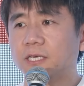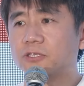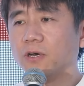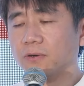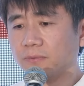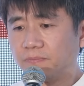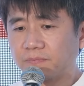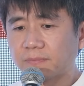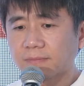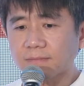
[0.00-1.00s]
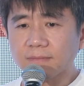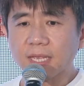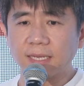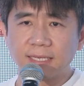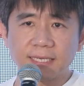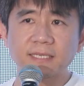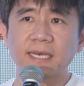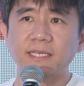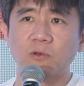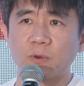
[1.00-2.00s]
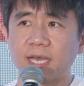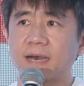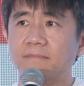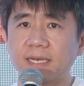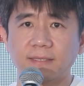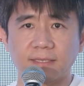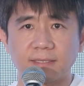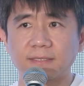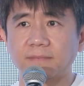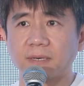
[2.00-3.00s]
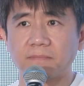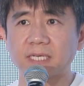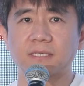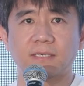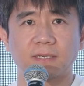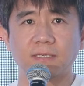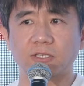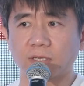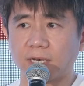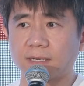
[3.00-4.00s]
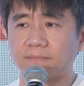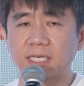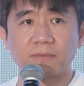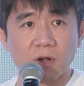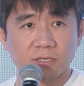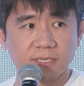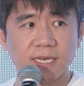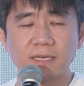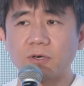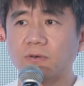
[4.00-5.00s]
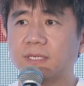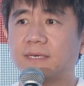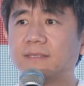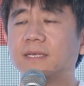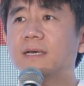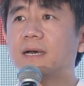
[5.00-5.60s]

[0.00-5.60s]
So in this case, we can make the system much more scalable than